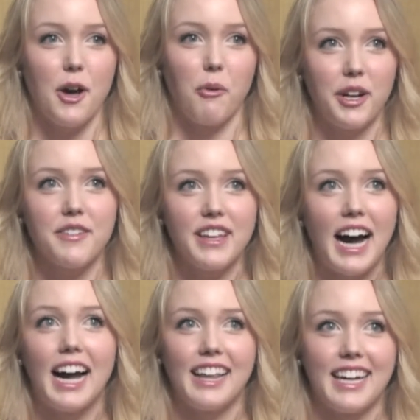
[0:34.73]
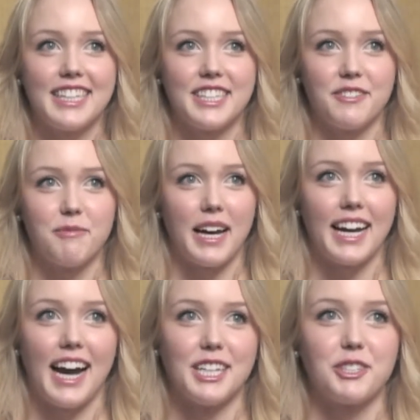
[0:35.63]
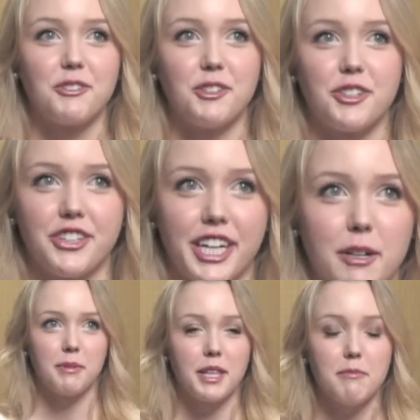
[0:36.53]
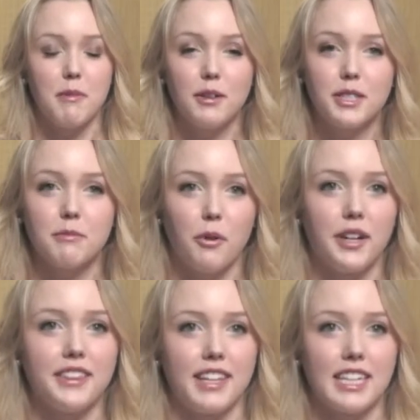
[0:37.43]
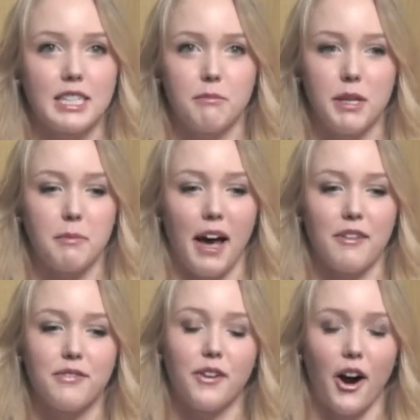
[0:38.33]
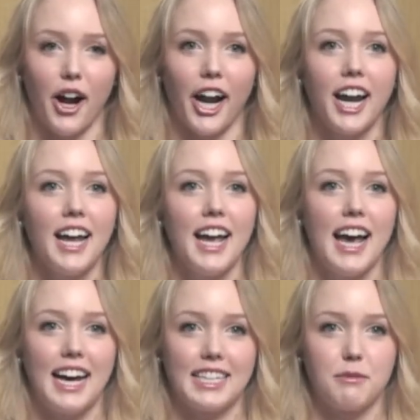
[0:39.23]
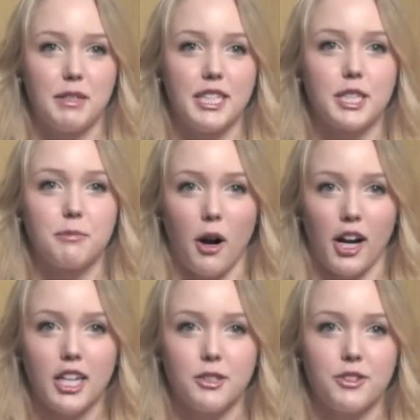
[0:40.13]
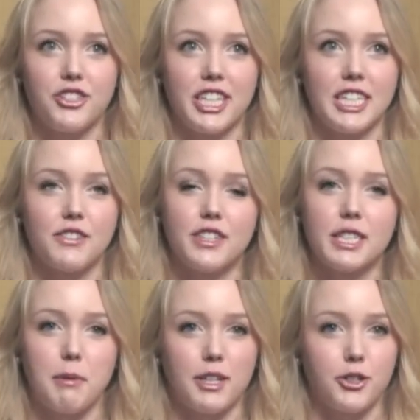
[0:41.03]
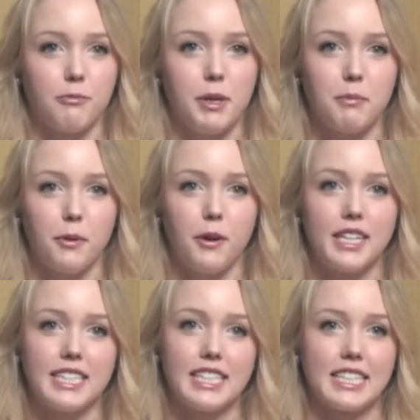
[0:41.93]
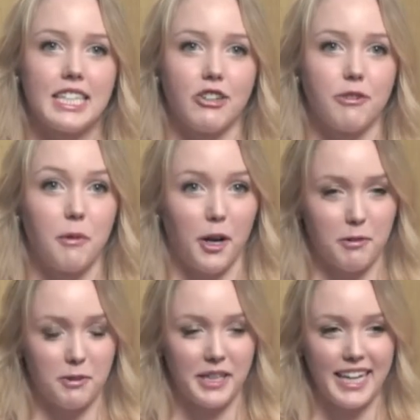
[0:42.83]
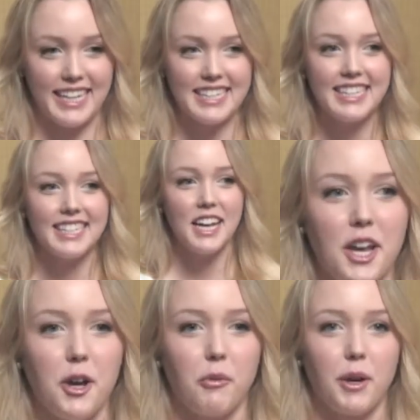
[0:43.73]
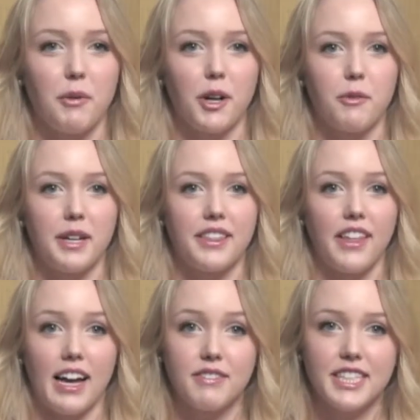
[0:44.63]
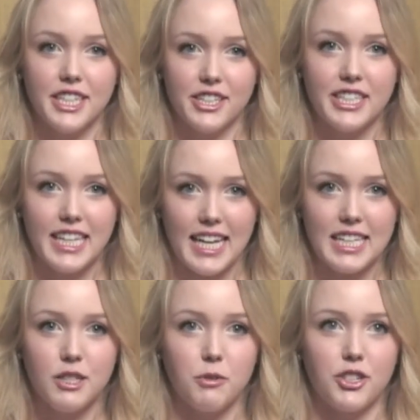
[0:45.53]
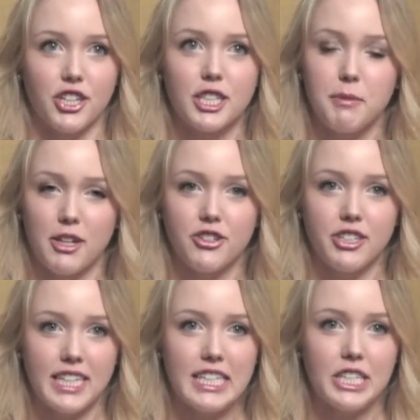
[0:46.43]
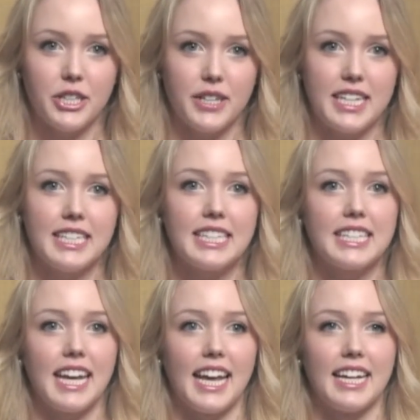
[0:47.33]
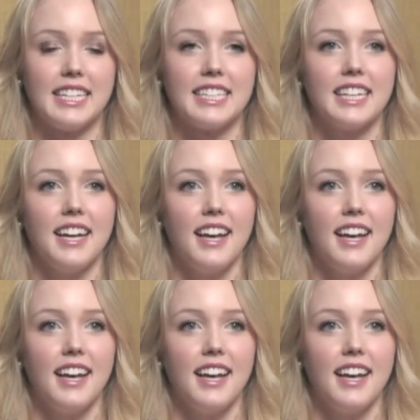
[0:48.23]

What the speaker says: one of the highlights of my high school career, but the most important thing to me by far has been SPARKS, which stands for Special People Assisting Remarkable Kids. We work with life skills kids, which are special needs students, and